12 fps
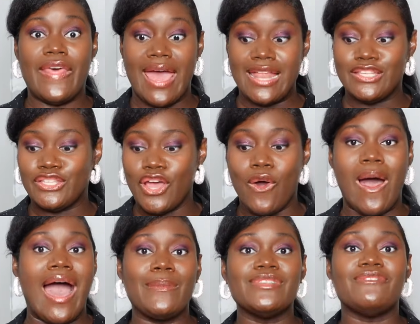that, so
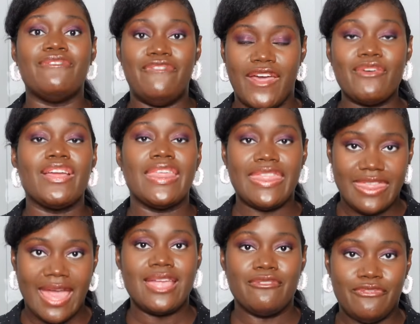I was very
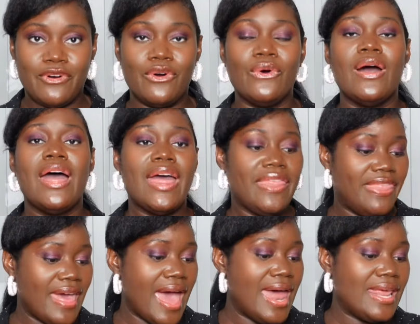thankful
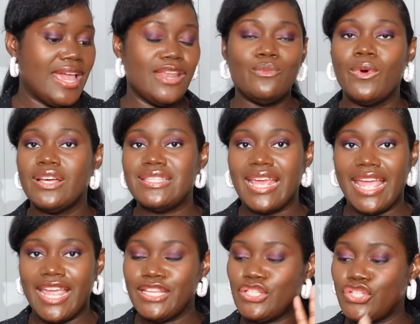that it was
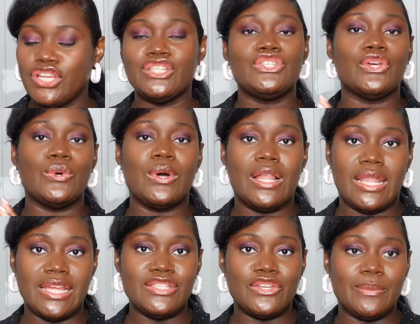a gentle
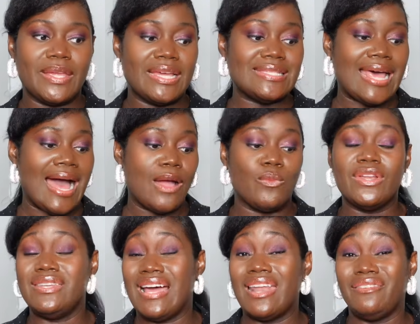cleanser because I
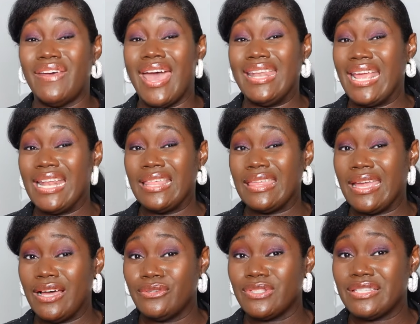would not have had anything
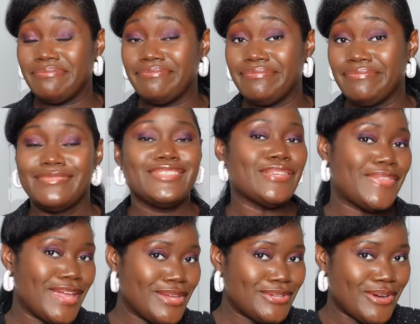else. So
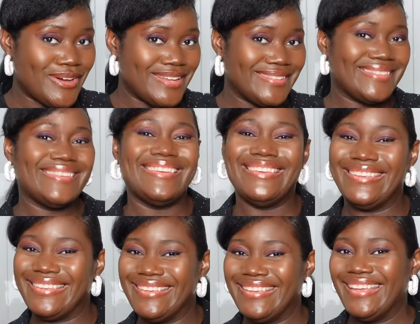thank you, Dawn.
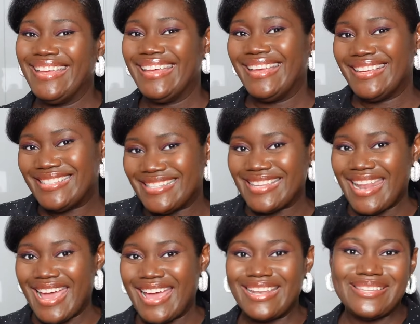Is this an
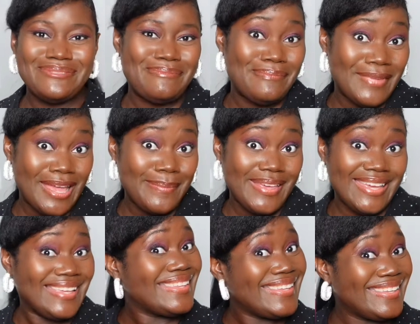ad?
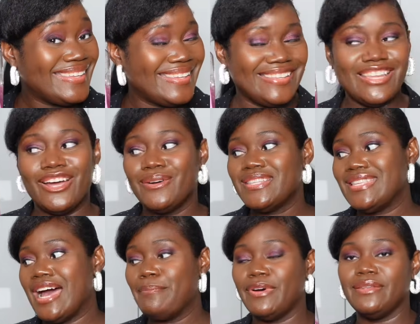Maybe. No, it's
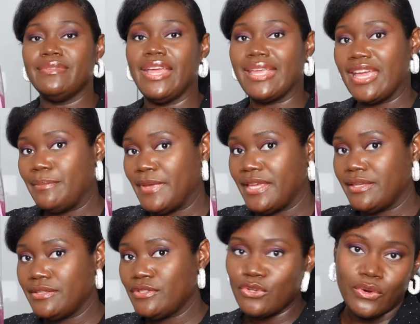not, but it can
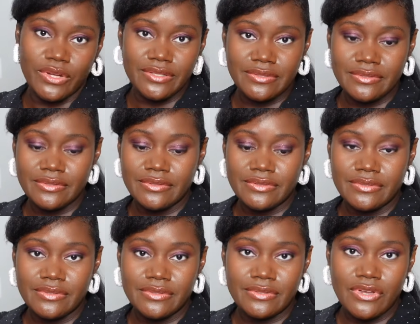be. Dawn,
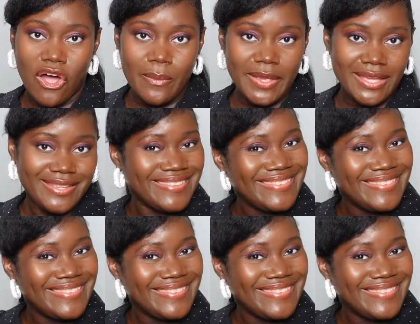call me.